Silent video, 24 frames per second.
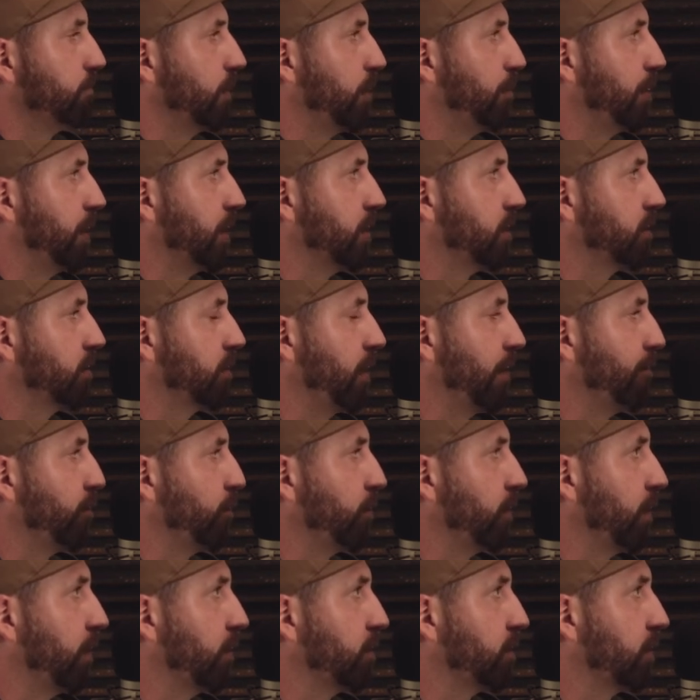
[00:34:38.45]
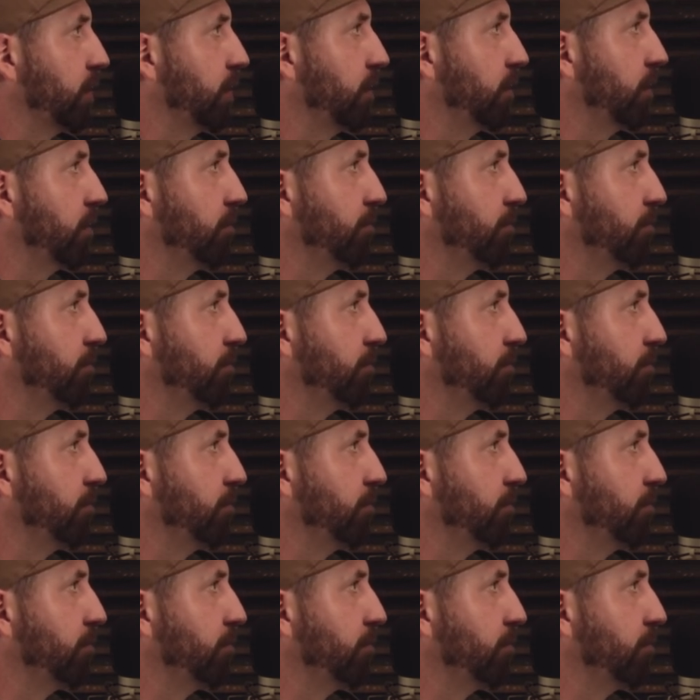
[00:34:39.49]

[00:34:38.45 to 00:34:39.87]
I mean, it's everyone knows it